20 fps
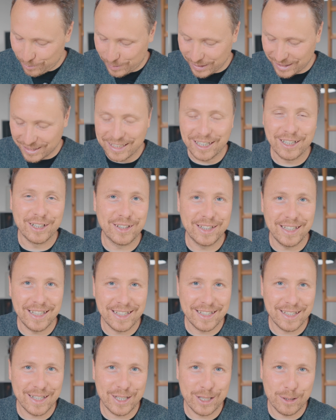build out
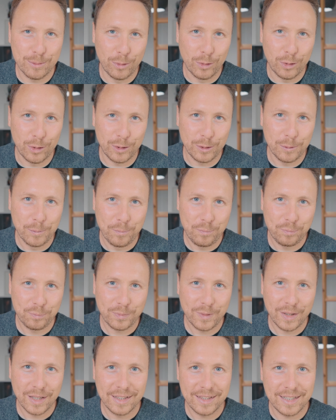these small
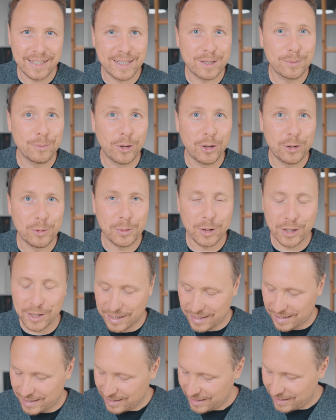
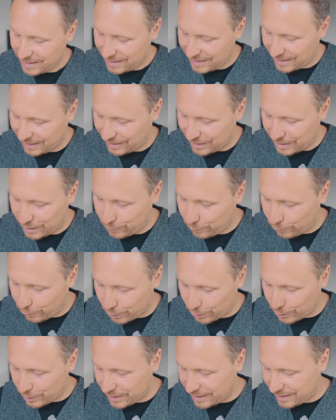ones, like this
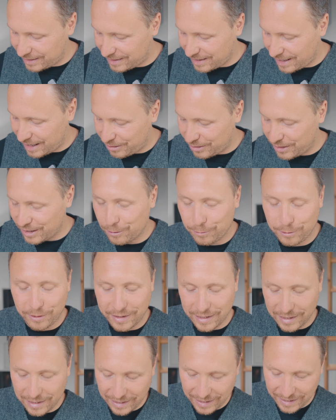forest area with
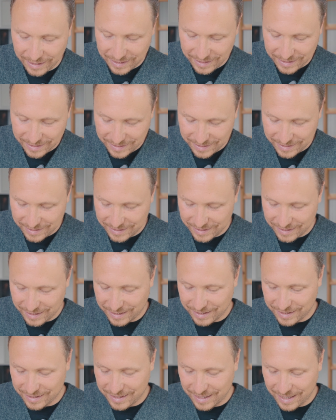a lake
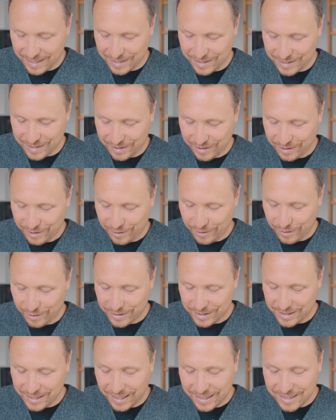and a
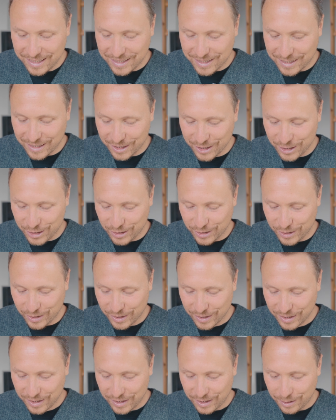tiny dungeon
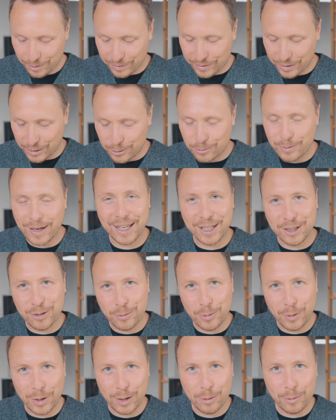with a dragon
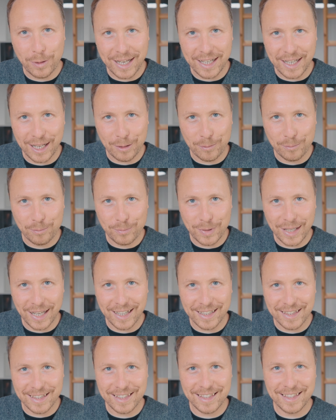waiting
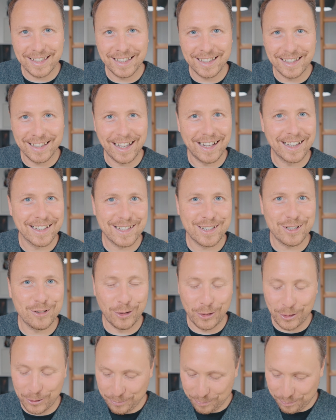behind the last
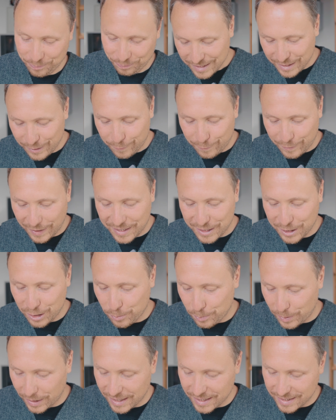door,
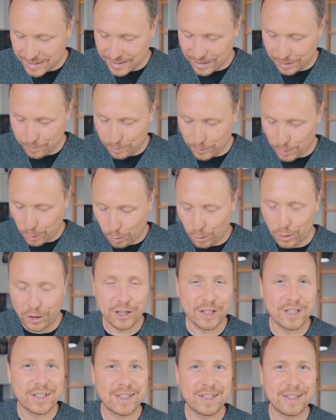defended by some
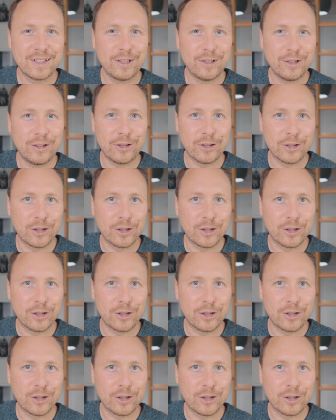orcs or